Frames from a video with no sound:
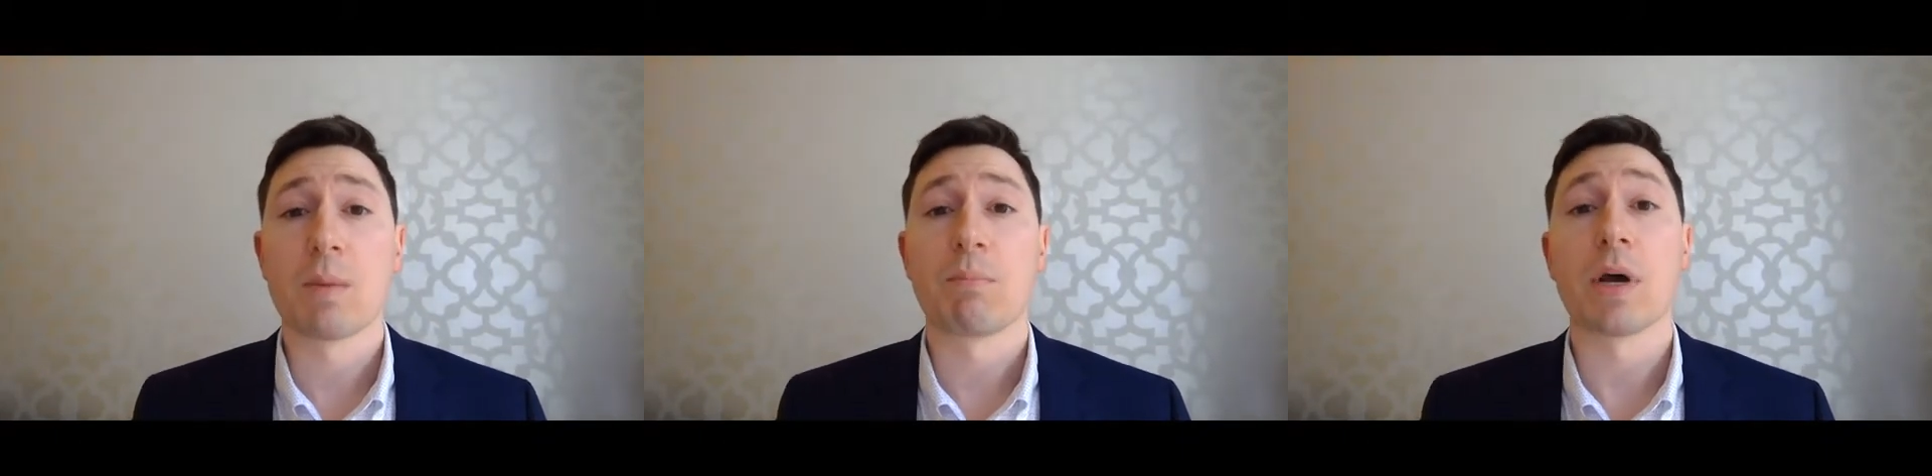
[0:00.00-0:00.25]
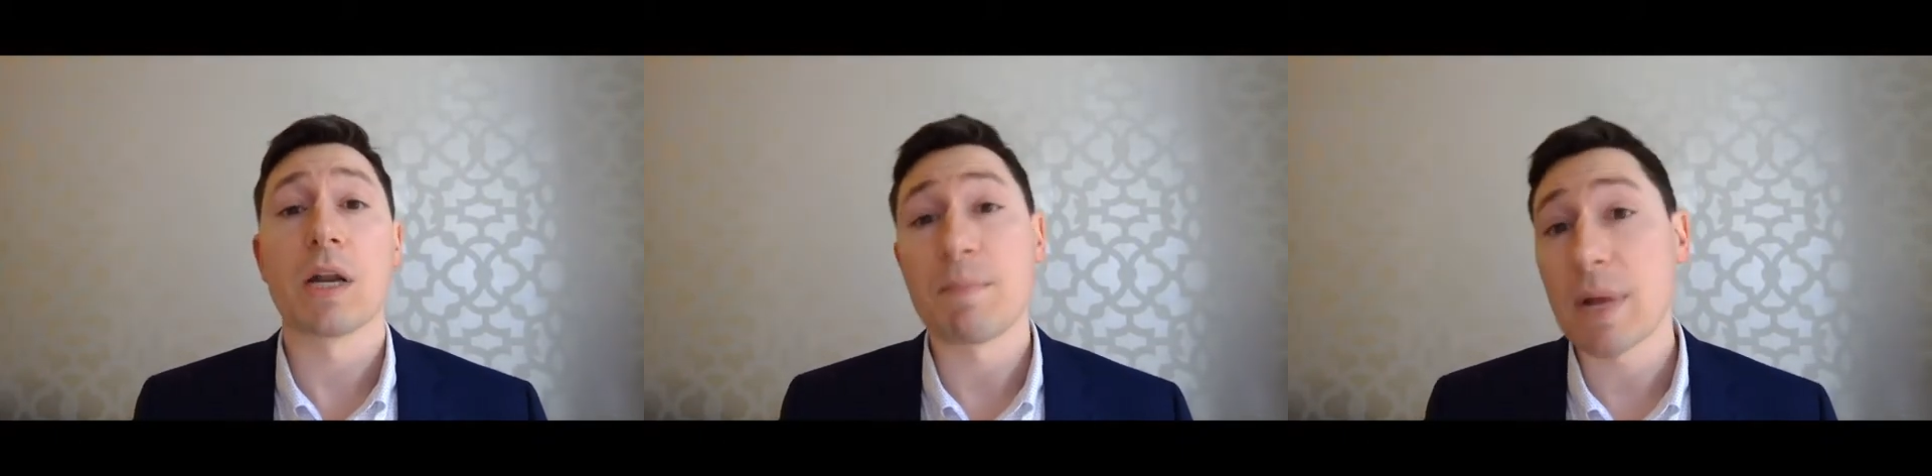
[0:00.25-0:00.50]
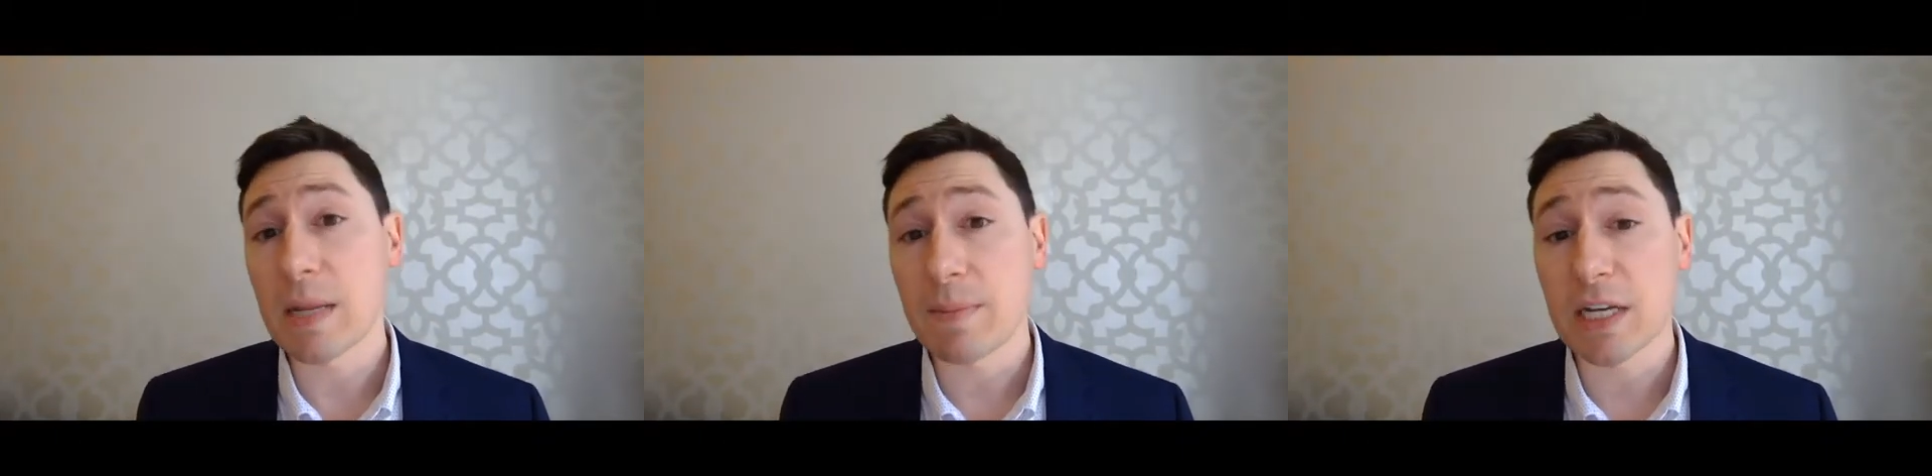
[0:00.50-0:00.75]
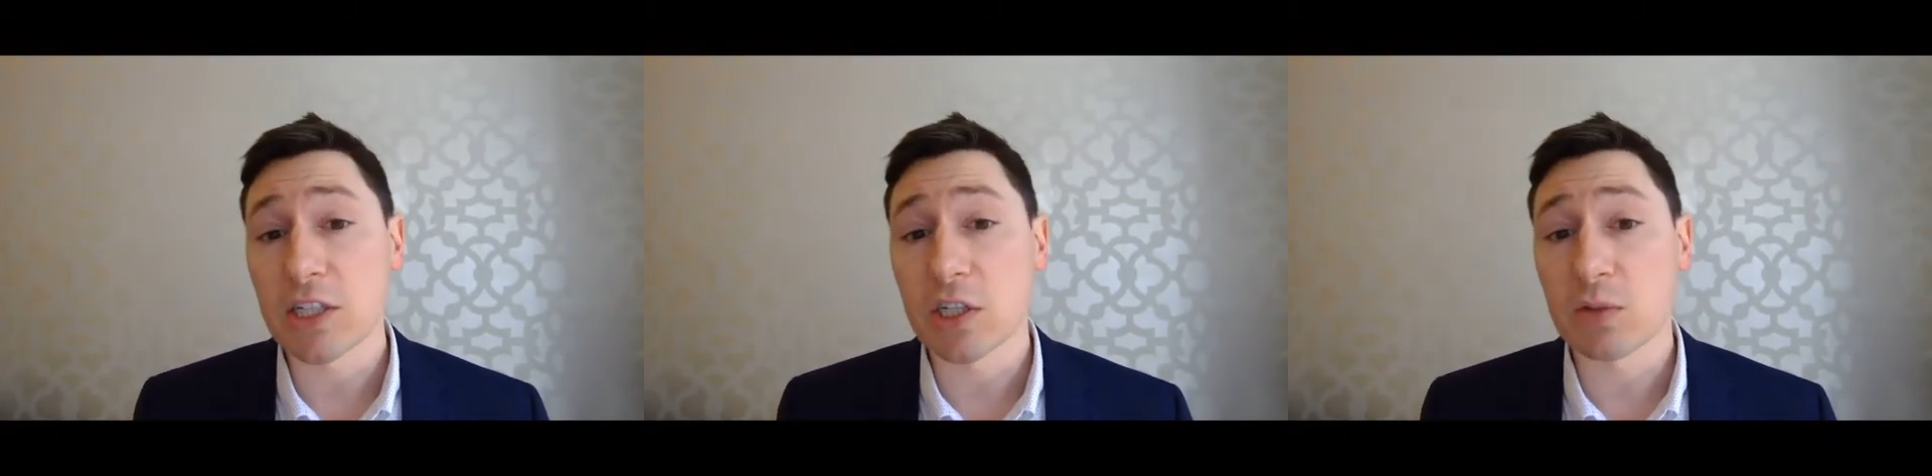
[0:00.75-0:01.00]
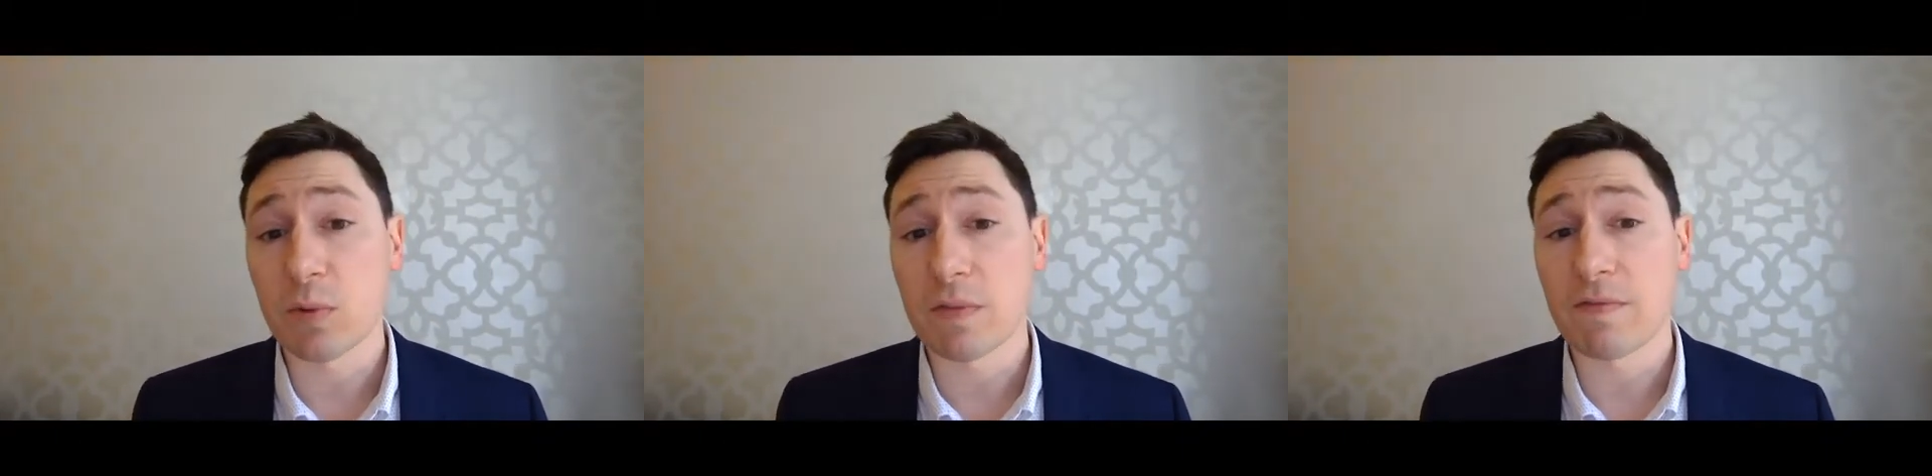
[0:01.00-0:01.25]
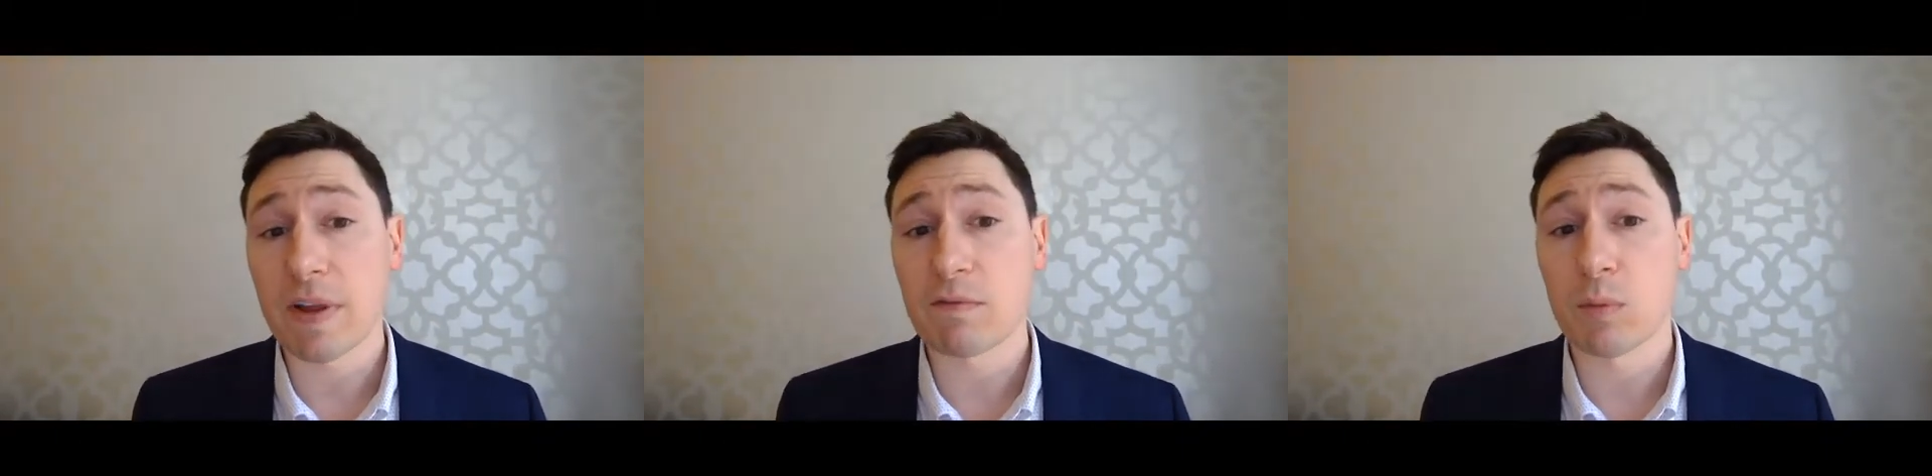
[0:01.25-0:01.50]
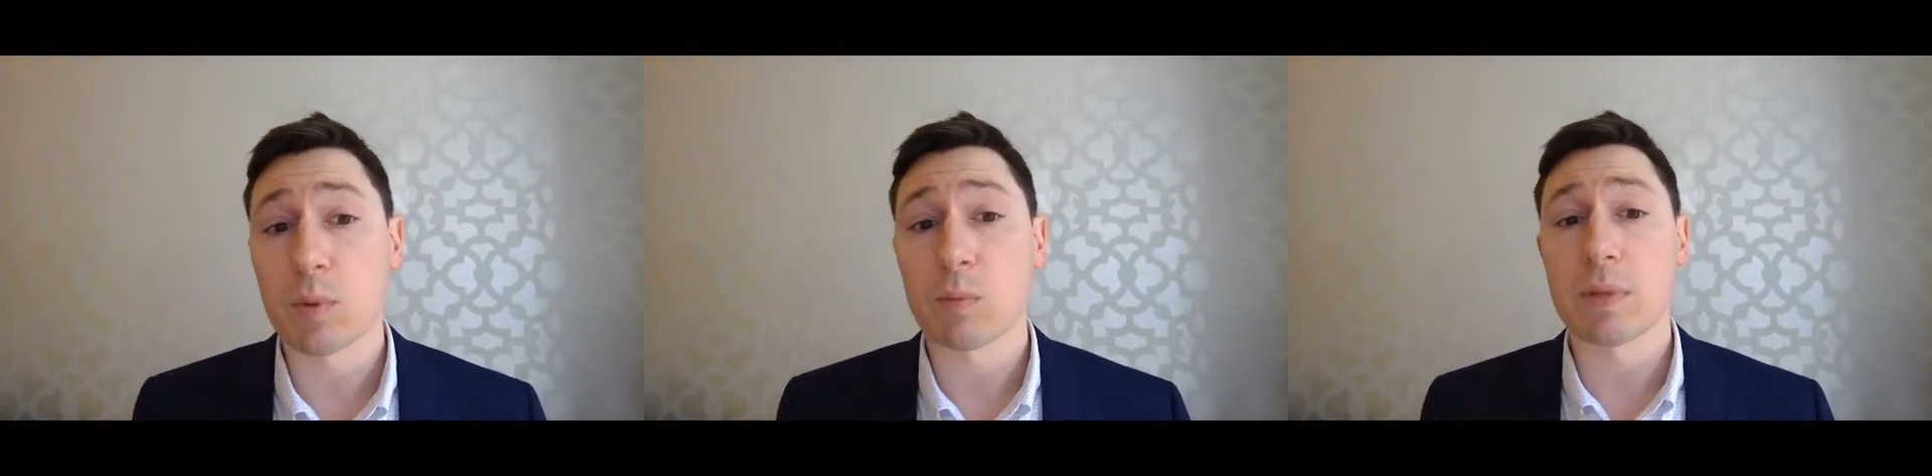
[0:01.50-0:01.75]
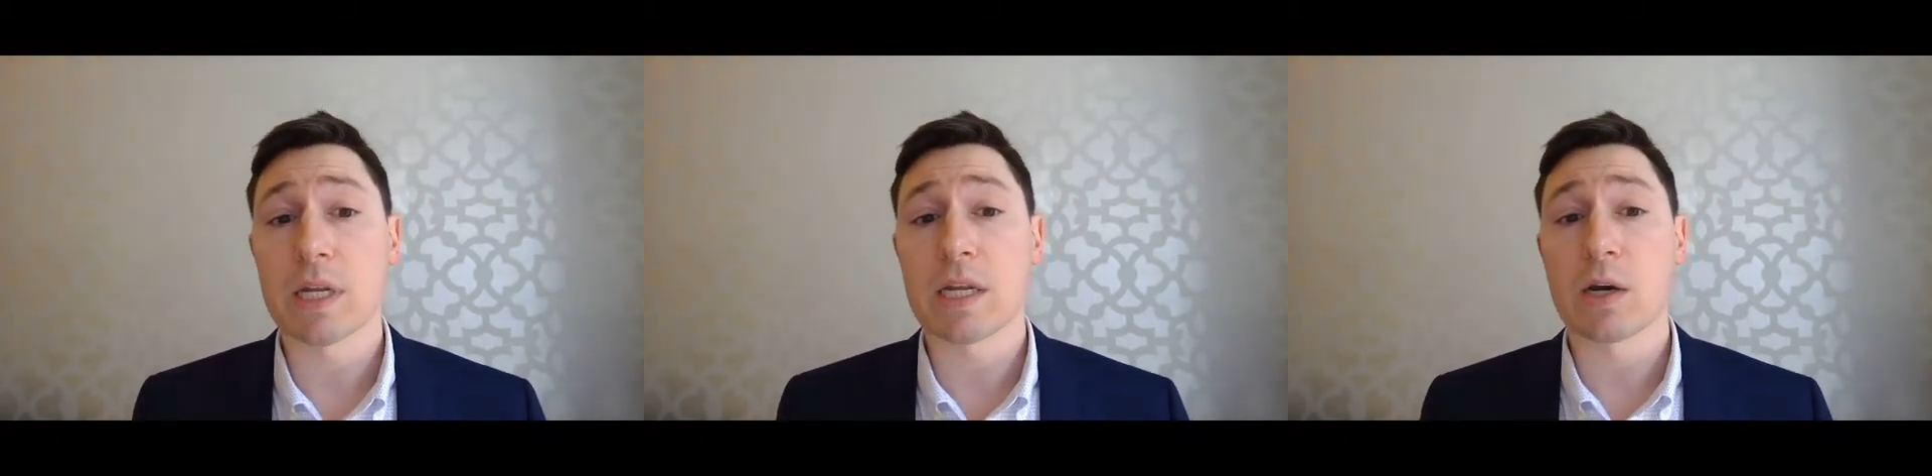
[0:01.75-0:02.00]
but in many patients with favorable
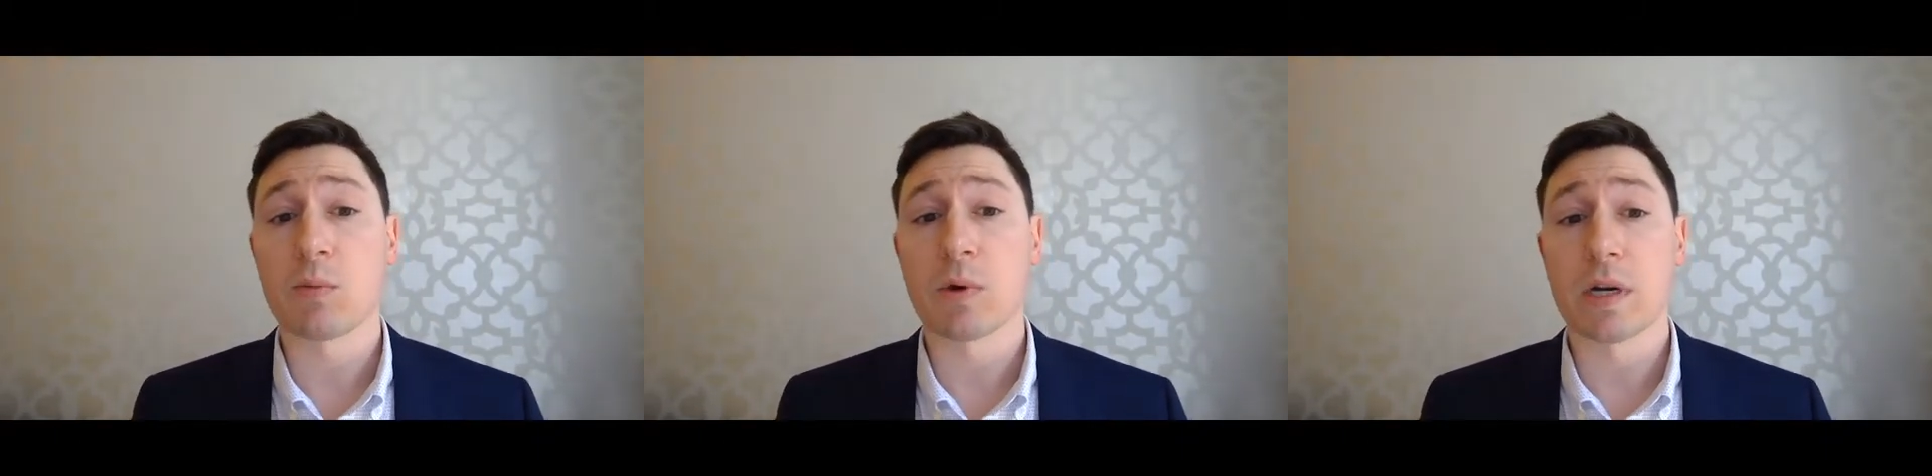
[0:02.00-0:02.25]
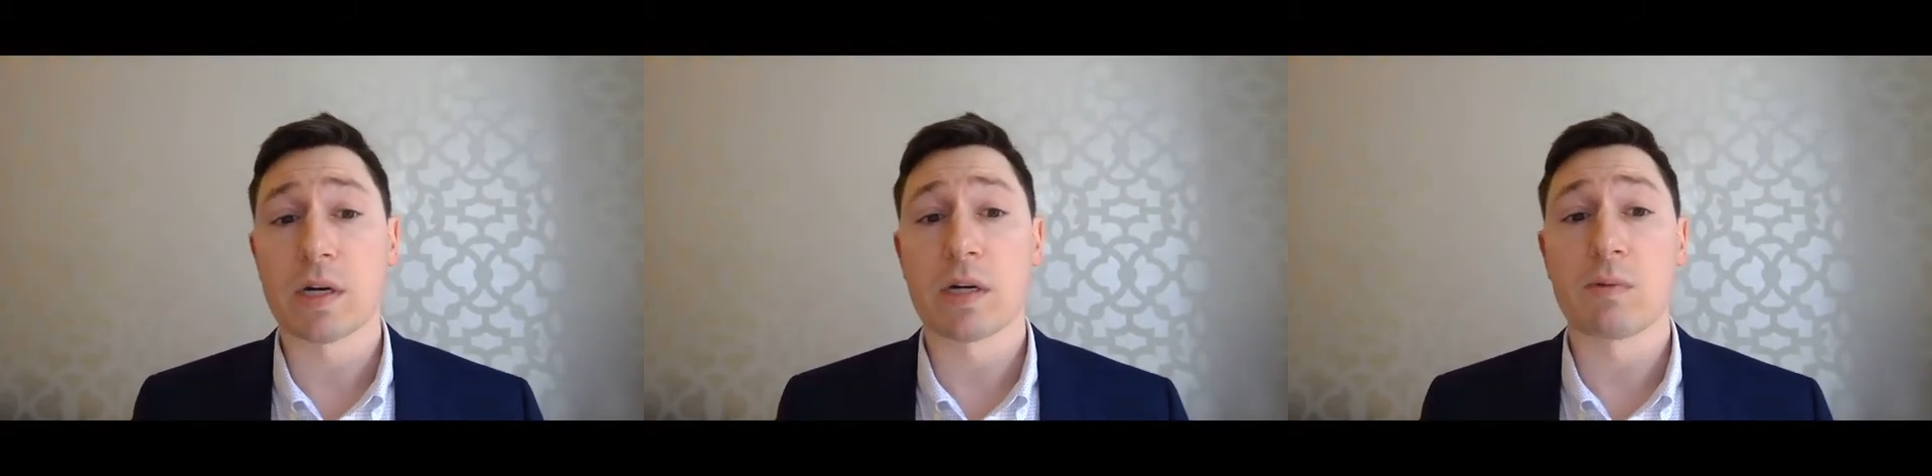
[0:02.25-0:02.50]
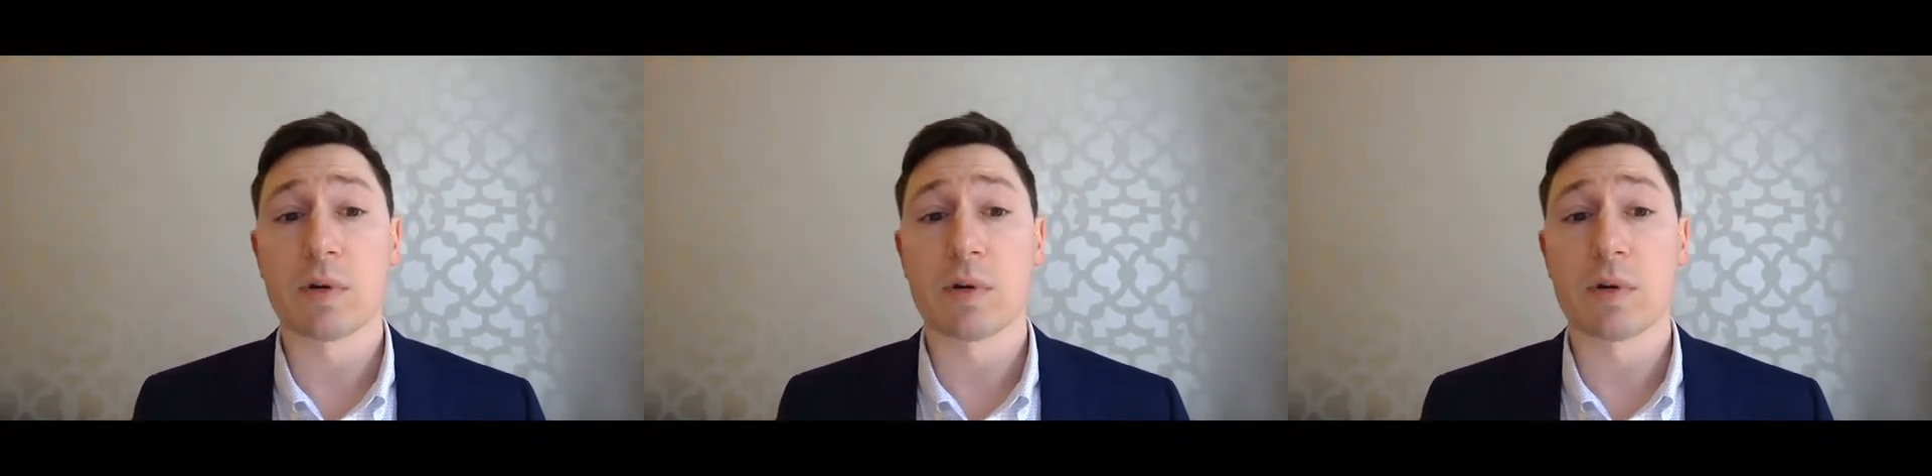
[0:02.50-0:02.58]
PD-L1